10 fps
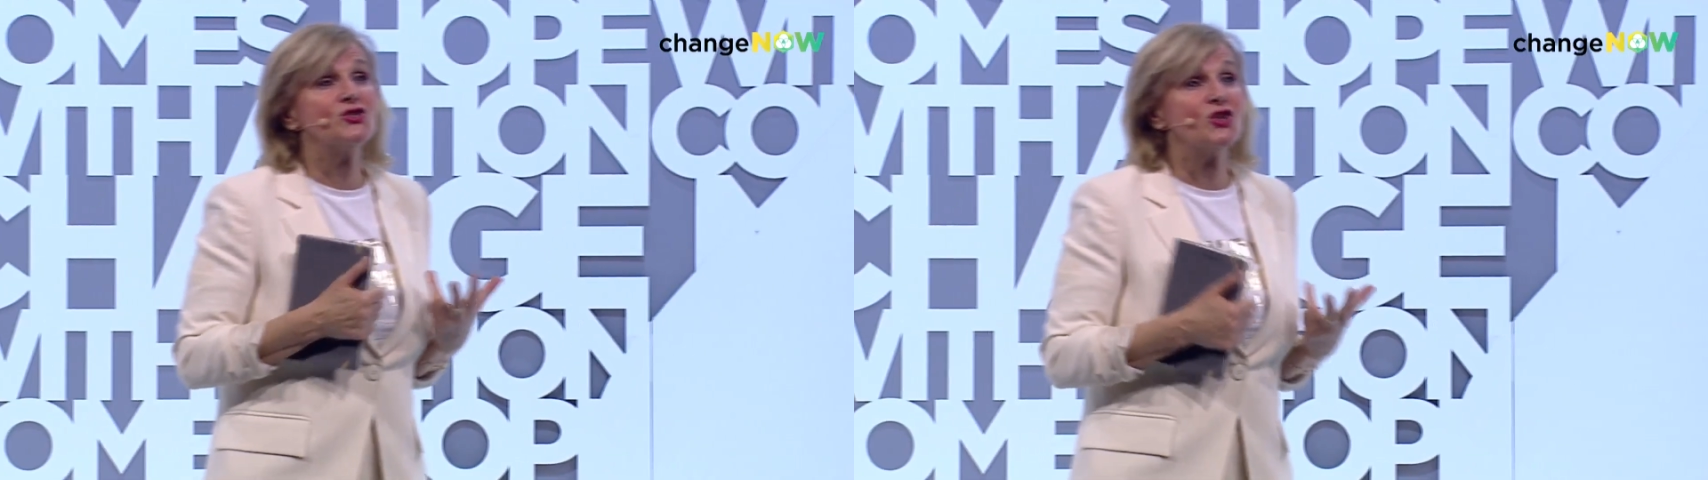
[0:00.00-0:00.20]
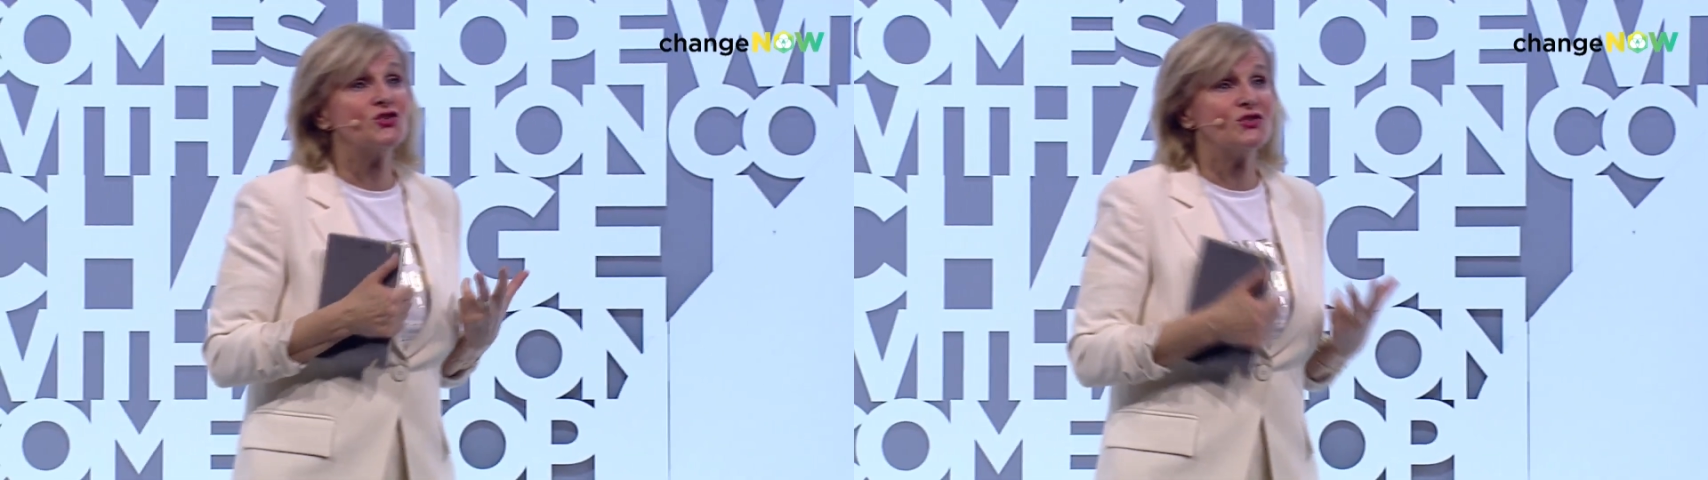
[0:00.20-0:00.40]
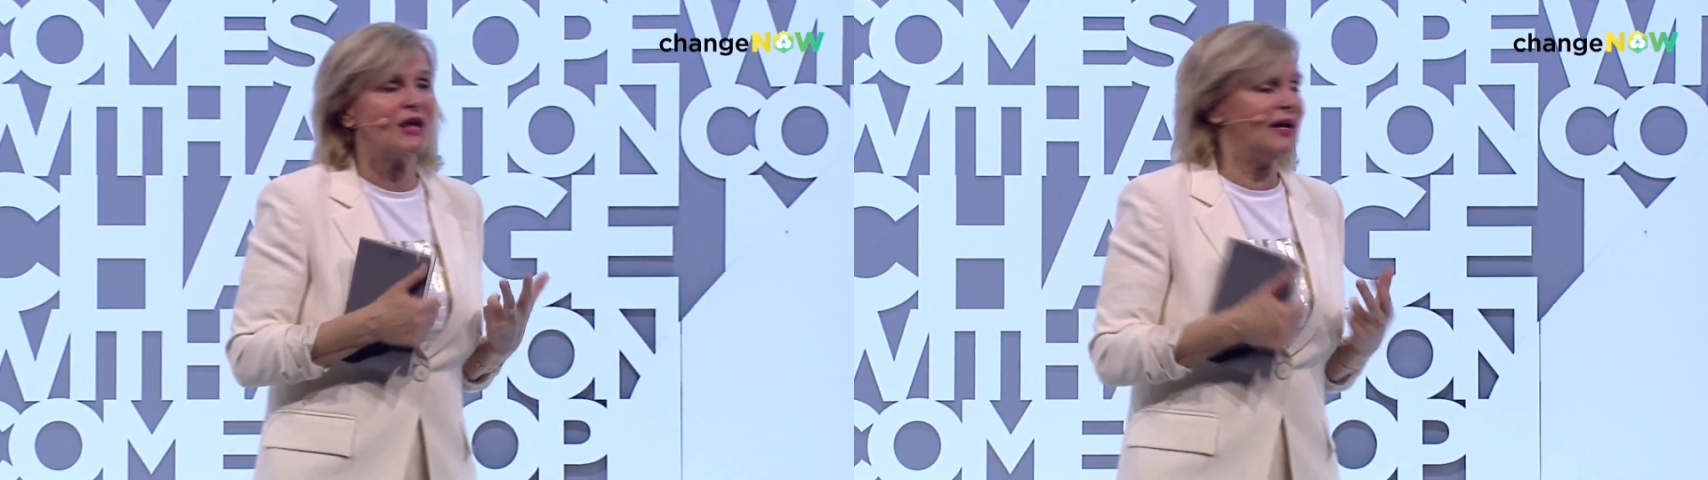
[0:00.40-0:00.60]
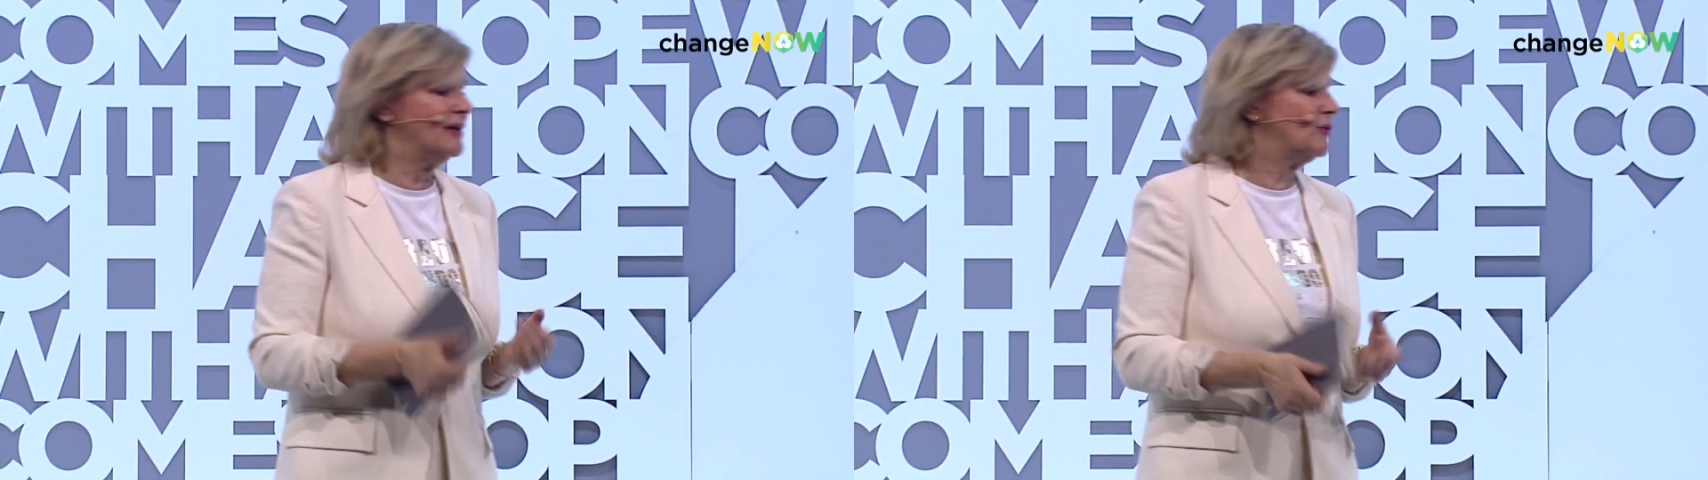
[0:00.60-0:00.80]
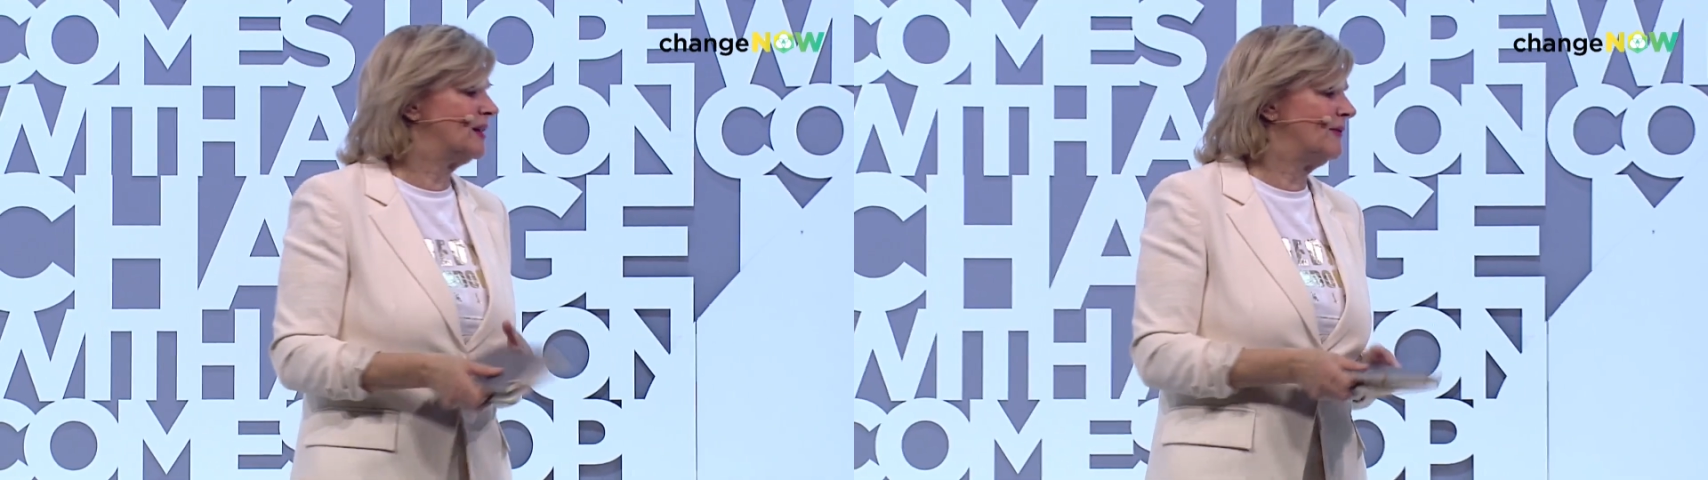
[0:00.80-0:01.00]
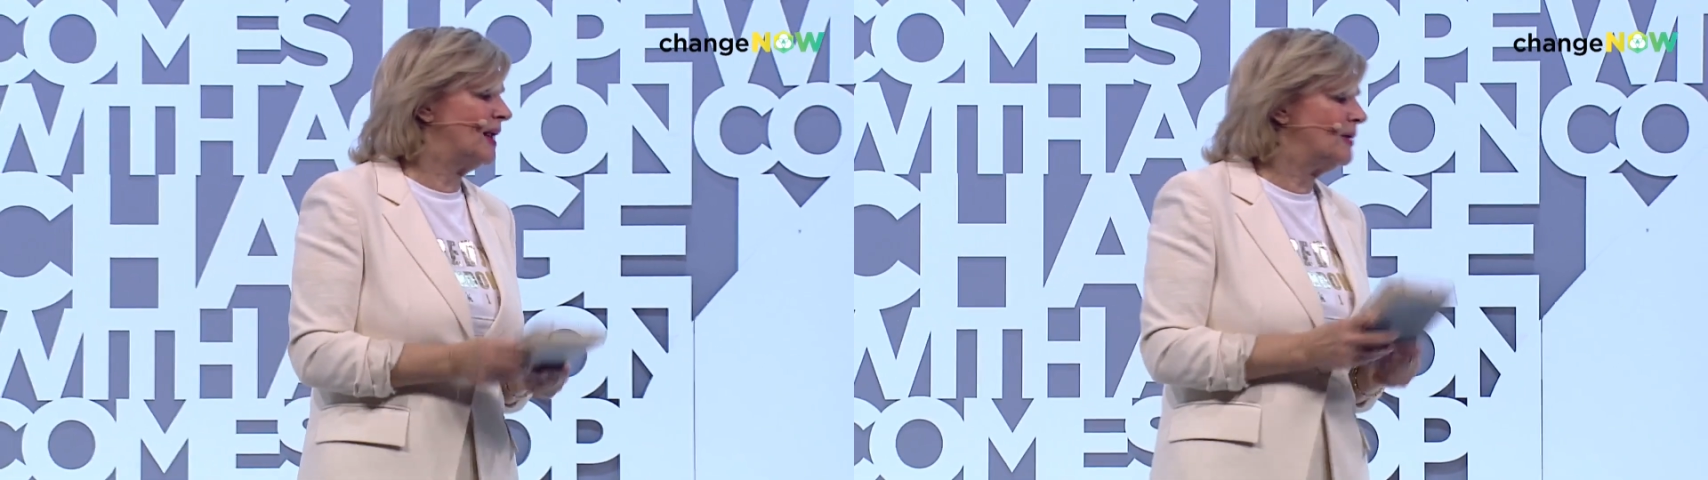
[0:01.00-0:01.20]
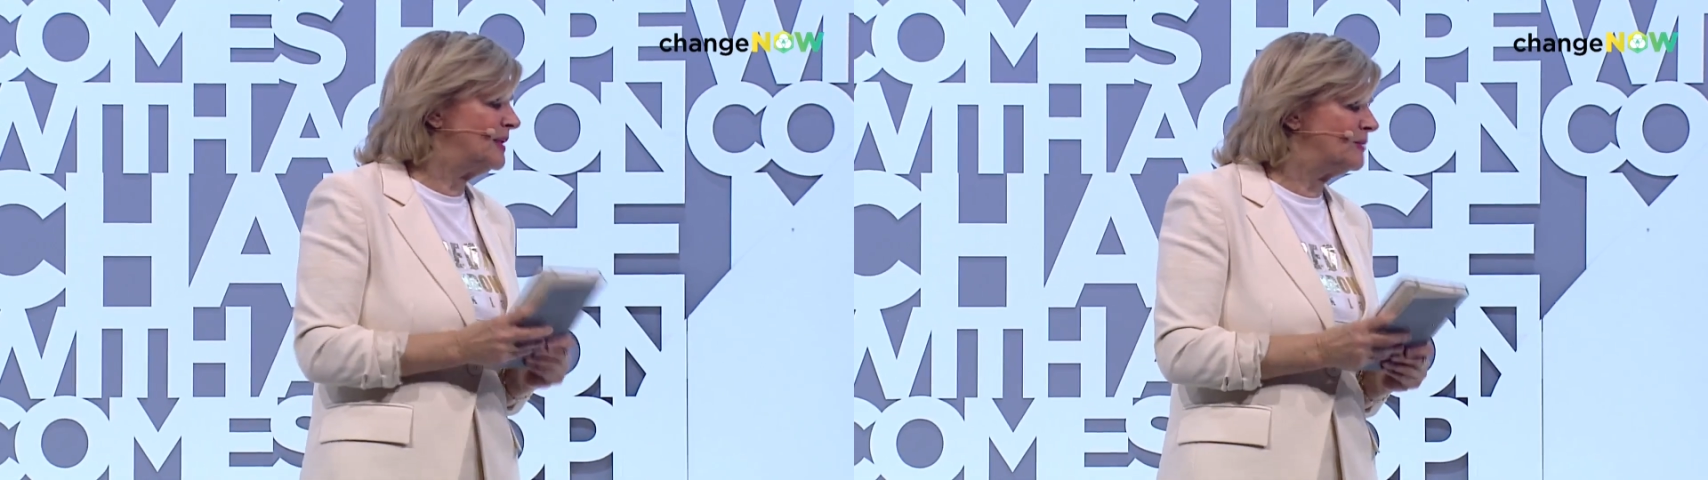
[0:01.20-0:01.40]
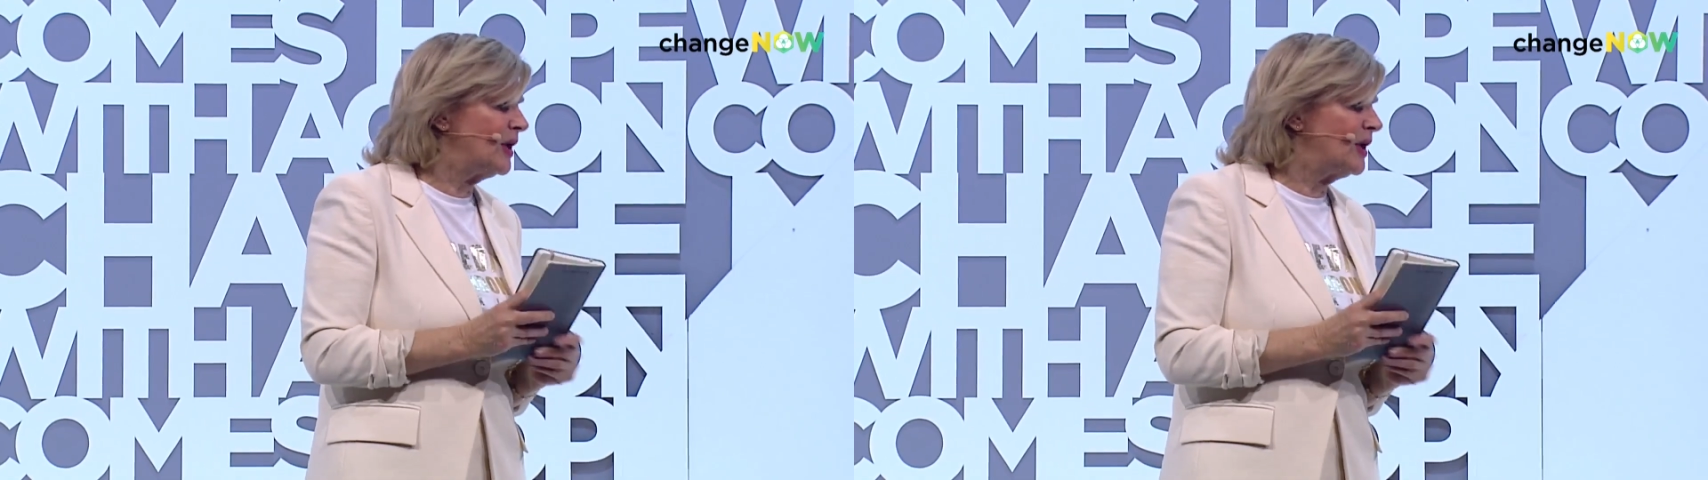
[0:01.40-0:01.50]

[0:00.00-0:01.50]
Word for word: sustainable development